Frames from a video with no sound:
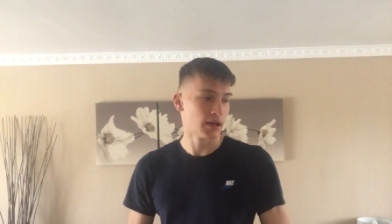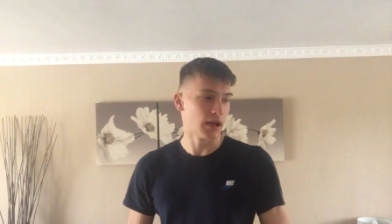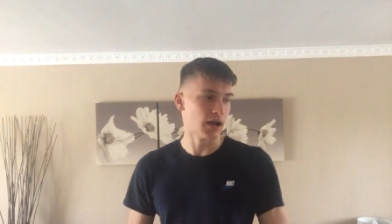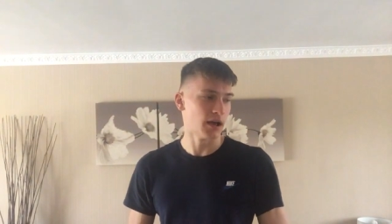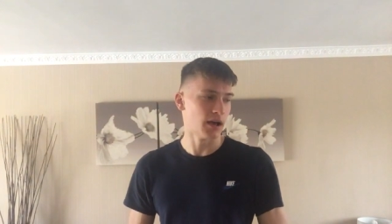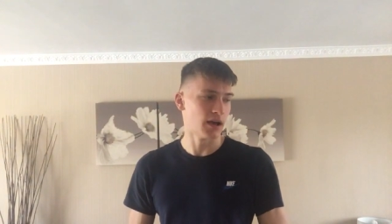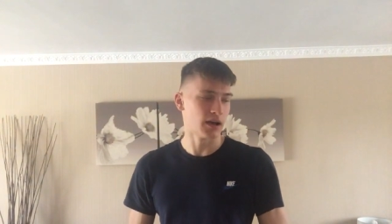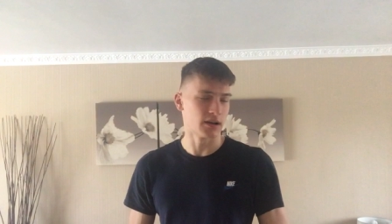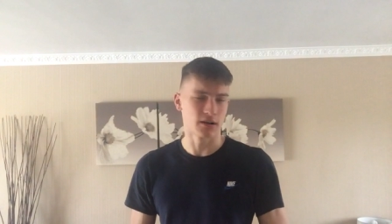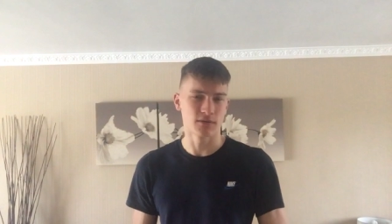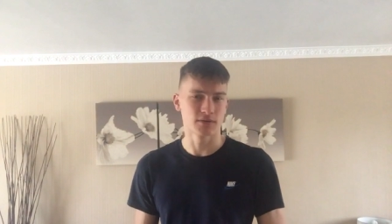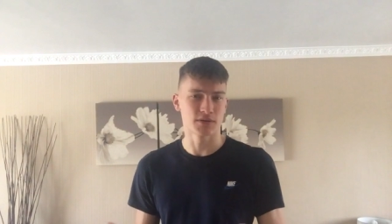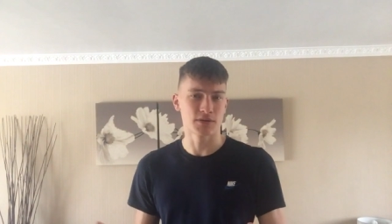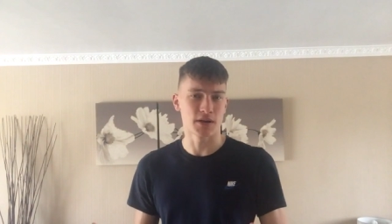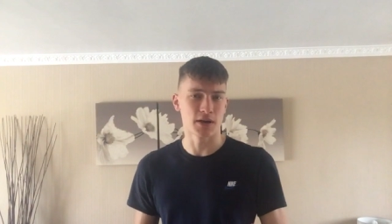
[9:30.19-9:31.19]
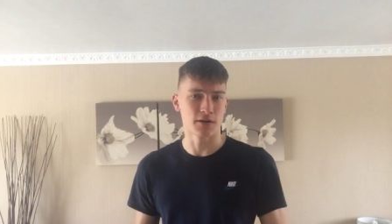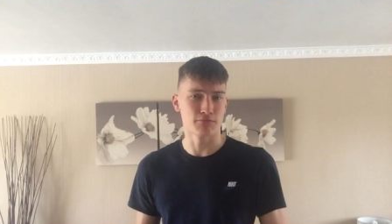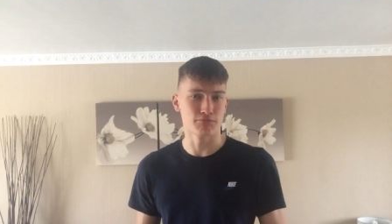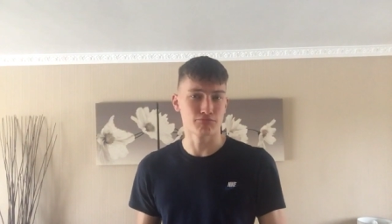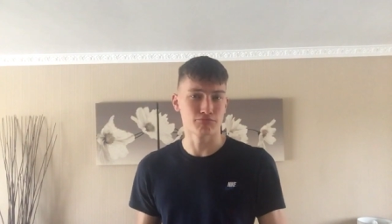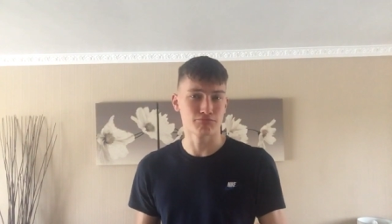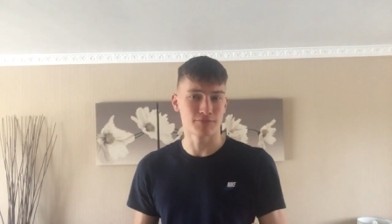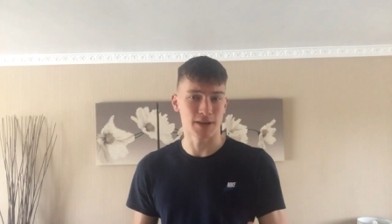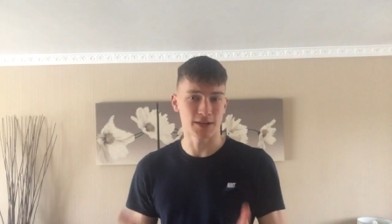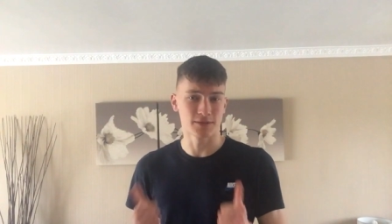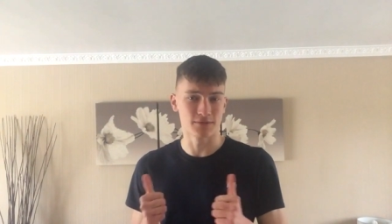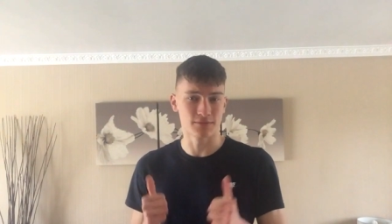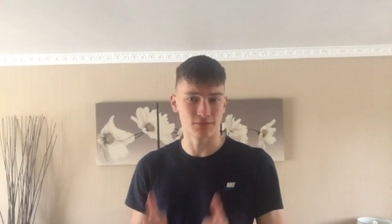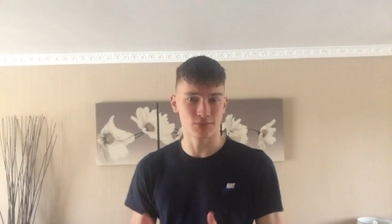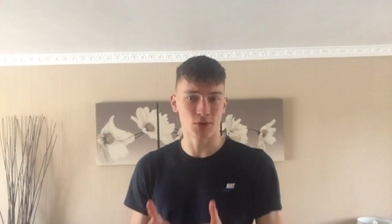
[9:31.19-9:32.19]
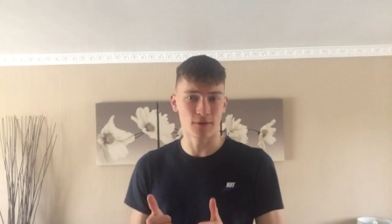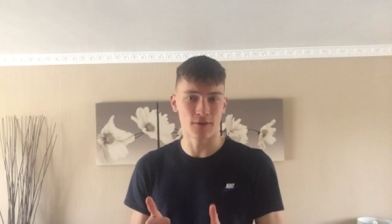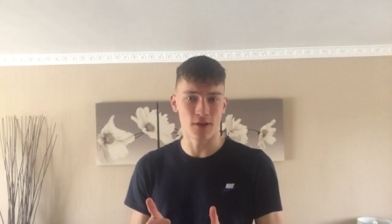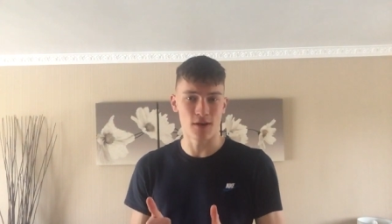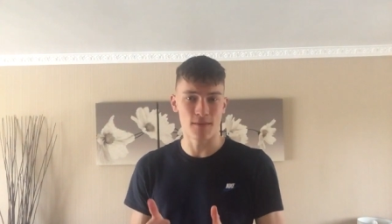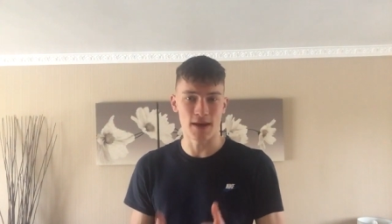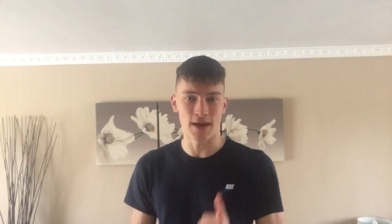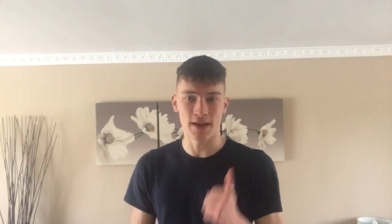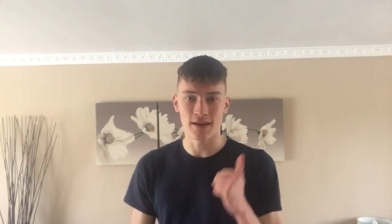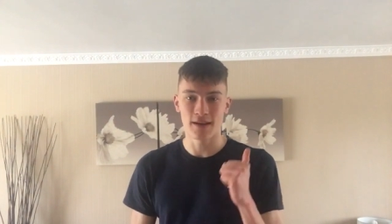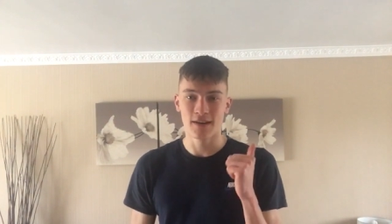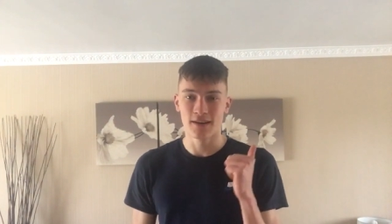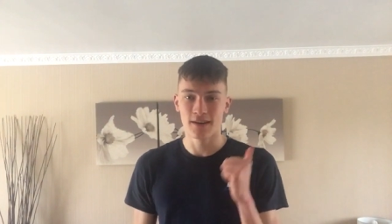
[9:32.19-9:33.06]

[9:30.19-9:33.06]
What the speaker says: And I was just like, that's good for you, mate.